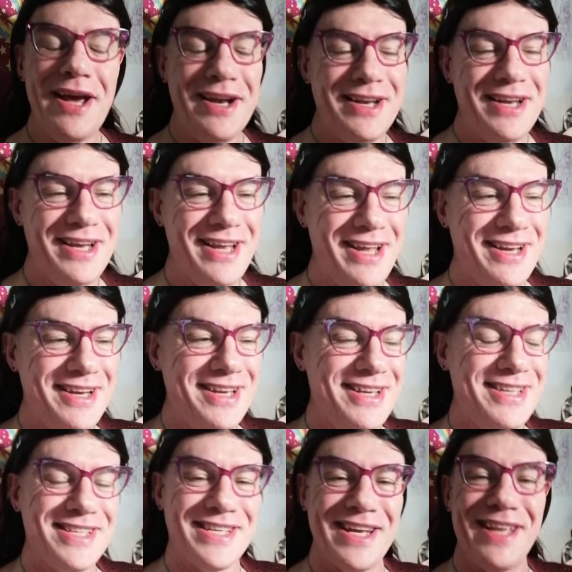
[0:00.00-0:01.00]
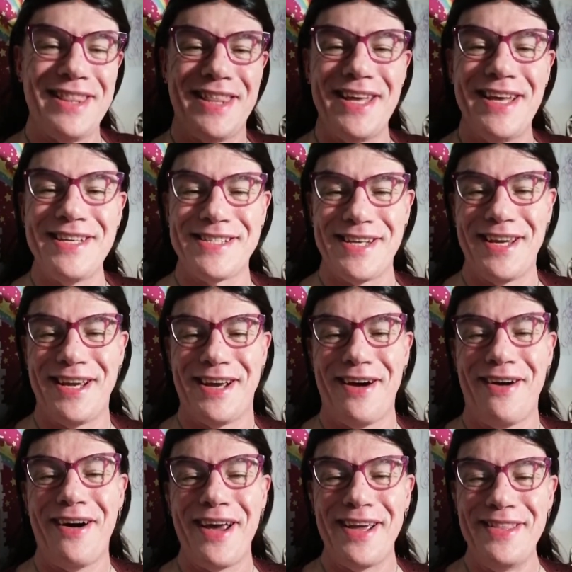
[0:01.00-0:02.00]
And he said, there's a
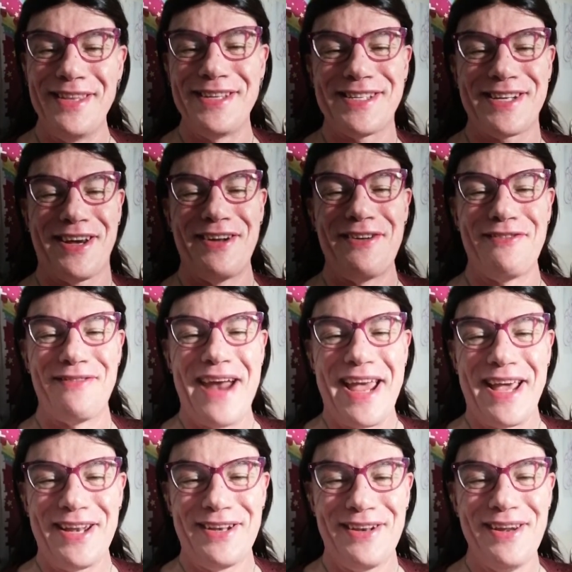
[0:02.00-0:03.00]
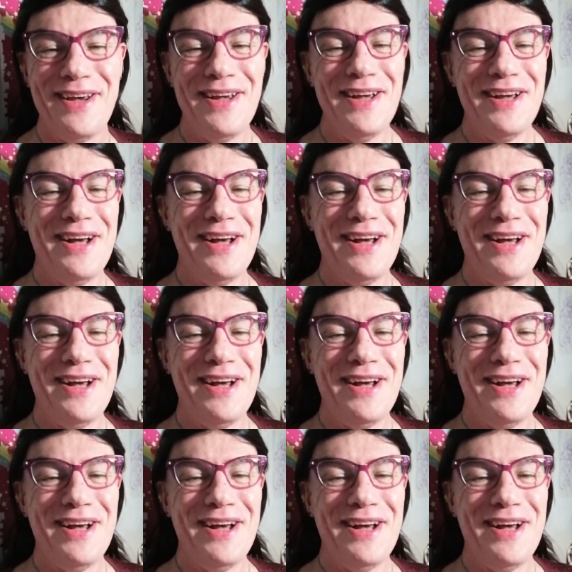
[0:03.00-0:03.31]
guy in this kind of ragged